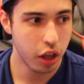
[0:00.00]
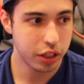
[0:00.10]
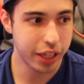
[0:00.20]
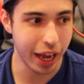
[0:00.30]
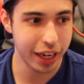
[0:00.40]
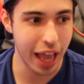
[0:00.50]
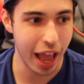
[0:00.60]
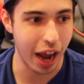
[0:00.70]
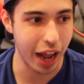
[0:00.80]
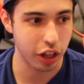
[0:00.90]
Yet
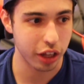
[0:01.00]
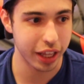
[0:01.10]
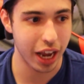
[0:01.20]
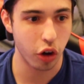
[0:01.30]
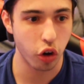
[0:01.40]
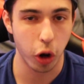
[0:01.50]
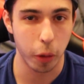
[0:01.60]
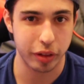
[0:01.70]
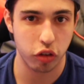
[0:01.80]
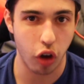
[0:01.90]
again, I thought they got a little
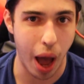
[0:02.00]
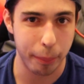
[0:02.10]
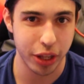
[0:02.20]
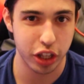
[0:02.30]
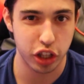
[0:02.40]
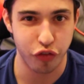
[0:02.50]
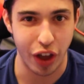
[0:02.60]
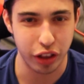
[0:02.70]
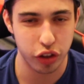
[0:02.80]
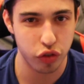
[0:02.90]
bit sloppy in the
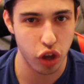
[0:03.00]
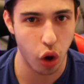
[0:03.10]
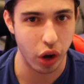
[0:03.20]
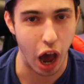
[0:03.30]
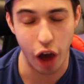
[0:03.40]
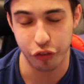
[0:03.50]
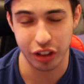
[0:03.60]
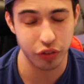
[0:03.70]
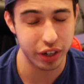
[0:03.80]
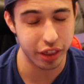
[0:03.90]
defensive zone.
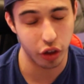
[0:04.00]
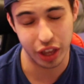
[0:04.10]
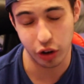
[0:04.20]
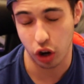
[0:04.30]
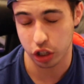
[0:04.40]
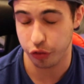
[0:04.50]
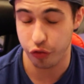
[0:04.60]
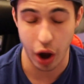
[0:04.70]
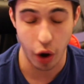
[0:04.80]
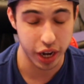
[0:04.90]
Offensively, though, they looked
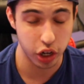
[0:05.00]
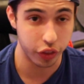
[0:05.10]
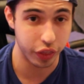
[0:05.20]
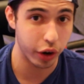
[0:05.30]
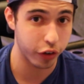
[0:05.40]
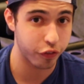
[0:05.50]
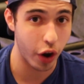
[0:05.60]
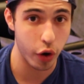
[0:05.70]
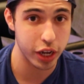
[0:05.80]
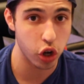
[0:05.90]
very good. They looked
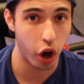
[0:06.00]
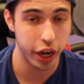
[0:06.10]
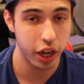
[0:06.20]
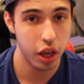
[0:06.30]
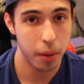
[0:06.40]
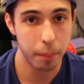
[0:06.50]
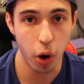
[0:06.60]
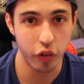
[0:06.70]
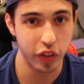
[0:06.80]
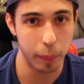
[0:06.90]
very good
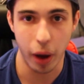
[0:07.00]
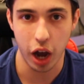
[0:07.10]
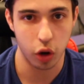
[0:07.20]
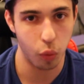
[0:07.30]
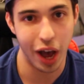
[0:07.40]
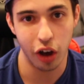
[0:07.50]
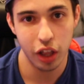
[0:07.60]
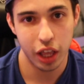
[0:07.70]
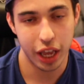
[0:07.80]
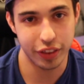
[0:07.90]
moving the puck well
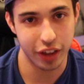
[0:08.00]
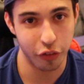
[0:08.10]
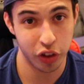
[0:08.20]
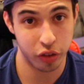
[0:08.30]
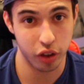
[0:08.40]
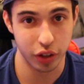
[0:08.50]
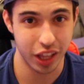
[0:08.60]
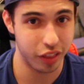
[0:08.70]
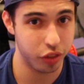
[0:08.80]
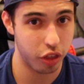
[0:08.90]
in the offensive zone.
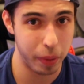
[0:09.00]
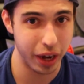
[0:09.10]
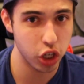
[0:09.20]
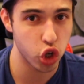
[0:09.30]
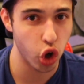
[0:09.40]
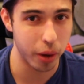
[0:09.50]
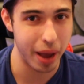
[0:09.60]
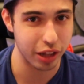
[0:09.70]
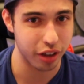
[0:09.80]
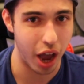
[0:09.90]
They spent a good
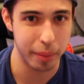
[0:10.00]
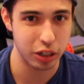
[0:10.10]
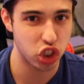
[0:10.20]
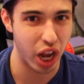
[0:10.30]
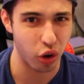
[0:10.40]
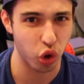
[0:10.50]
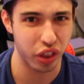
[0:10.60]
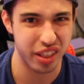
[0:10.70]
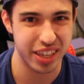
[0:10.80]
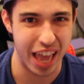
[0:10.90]
amount of time in general
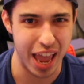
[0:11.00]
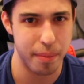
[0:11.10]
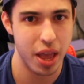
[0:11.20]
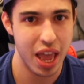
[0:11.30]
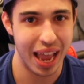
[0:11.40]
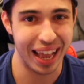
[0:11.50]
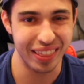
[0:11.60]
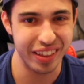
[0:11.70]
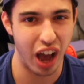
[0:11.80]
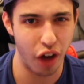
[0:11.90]
this game in
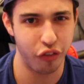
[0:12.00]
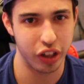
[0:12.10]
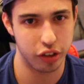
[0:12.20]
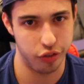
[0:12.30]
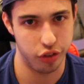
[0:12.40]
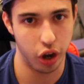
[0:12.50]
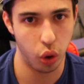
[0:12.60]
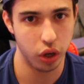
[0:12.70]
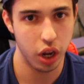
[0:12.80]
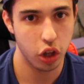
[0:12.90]
the offensive
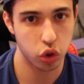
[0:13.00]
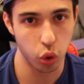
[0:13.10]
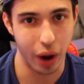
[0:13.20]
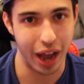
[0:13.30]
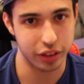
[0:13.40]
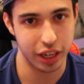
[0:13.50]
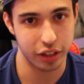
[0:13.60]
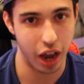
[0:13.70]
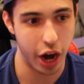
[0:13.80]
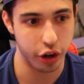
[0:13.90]
zone throughout the
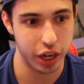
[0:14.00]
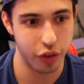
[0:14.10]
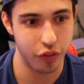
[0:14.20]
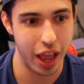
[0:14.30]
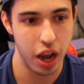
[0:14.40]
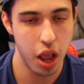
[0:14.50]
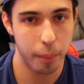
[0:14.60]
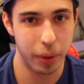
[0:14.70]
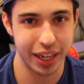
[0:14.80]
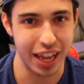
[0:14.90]
entirety of it.
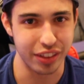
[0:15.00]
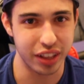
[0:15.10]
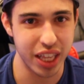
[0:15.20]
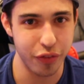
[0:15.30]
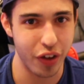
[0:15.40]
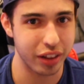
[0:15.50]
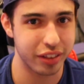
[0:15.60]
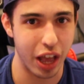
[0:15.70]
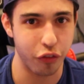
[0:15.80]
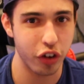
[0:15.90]
But again, the defense
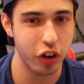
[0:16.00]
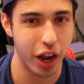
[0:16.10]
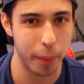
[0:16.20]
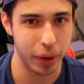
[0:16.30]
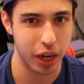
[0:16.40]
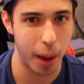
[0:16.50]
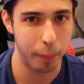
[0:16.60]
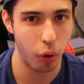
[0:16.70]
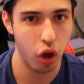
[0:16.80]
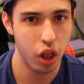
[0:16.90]
definitely let up a
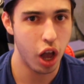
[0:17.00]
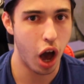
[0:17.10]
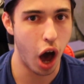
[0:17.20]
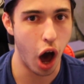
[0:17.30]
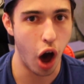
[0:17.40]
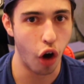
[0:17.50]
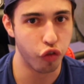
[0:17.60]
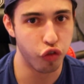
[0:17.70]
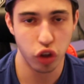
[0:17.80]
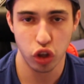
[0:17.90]
couple of
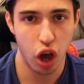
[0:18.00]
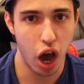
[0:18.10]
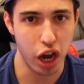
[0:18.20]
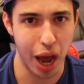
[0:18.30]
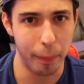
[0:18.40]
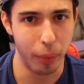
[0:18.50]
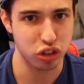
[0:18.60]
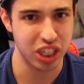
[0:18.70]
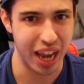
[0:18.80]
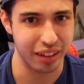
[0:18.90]
a couple
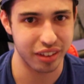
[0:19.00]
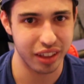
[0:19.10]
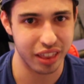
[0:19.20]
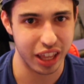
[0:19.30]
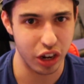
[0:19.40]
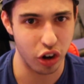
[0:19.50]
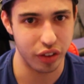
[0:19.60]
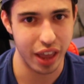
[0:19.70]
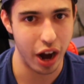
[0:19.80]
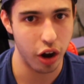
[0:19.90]
chances here
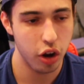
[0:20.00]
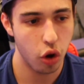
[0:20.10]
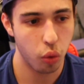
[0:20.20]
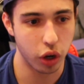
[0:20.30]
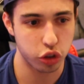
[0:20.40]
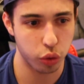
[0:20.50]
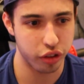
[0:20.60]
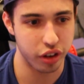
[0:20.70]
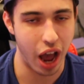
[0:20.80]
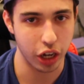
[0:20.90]
and there, which
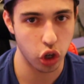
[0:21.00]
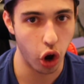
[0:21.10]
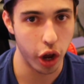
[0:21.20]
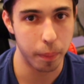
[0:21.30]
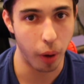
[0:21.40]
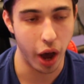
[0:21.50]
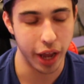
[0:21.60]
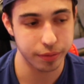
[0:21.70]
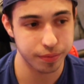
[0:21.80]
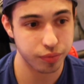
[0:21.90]
was not good,
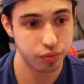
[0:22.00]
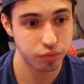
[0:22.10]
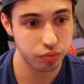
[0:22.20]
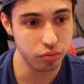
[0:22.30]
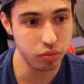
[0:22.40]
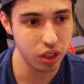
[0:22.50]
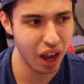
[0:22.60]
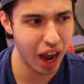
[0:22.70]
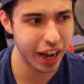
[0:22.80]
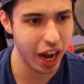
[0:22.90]
but
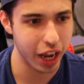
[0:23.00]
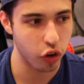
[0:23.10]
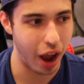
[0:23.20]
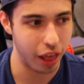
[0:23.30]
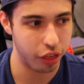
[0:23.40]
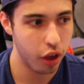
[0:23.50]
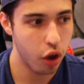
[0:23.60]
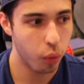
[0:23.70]
I digress.